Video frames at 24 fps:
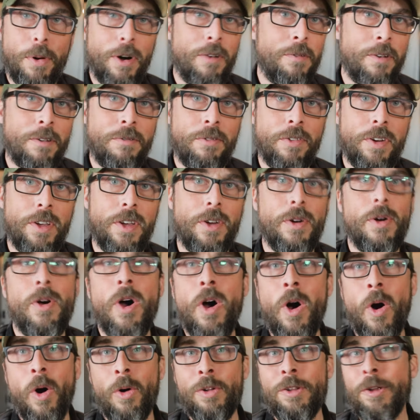perfect for you,
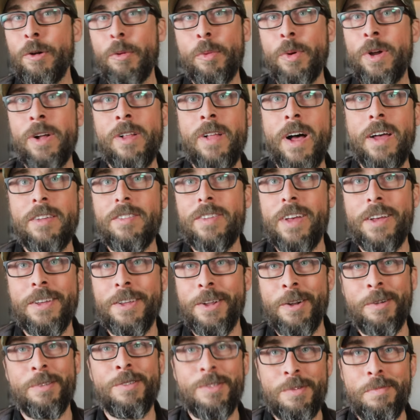only to realize that you
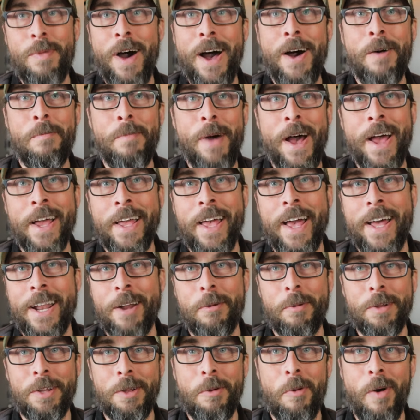don't smile back at it
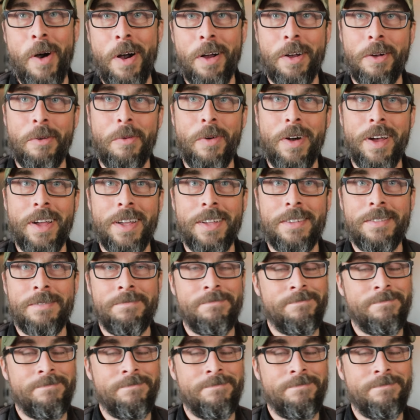when you walk away.